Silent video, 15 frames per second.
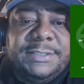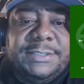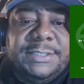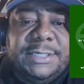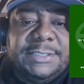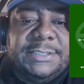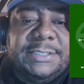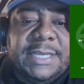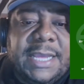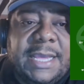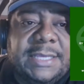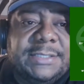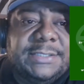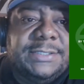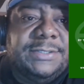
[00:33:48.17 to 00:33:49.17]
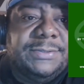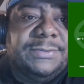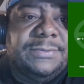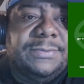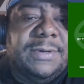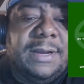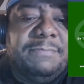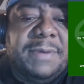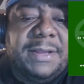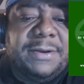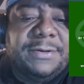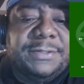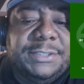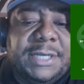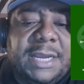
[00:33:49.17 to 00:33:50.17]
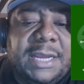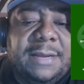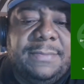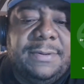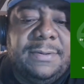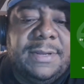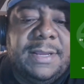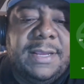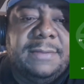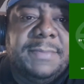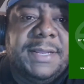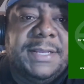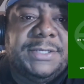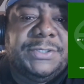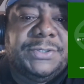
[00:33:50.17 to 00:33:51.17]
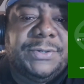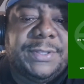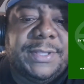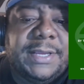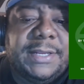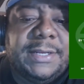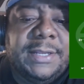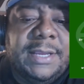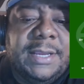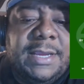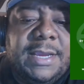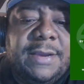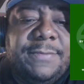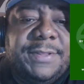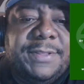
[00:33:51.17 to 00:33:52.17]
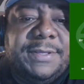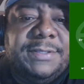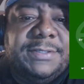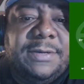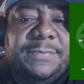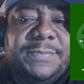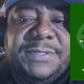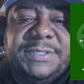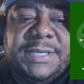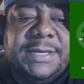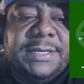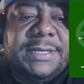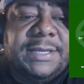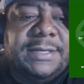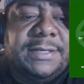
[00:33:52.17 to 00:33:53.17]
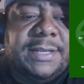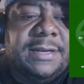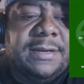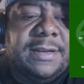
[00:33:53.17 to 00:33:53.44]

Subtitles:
just has to do a better job and make sure that everything's copacetic and